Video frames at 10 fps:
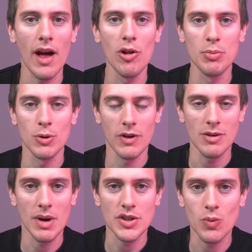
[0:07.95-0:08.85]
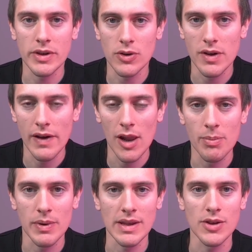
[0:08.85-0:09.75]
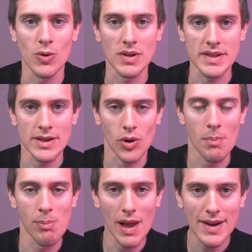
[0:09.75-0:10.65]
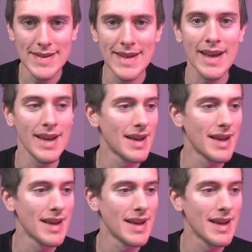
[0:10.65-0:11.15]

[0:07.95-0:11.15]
help you very much when you're developing your CRM plugins.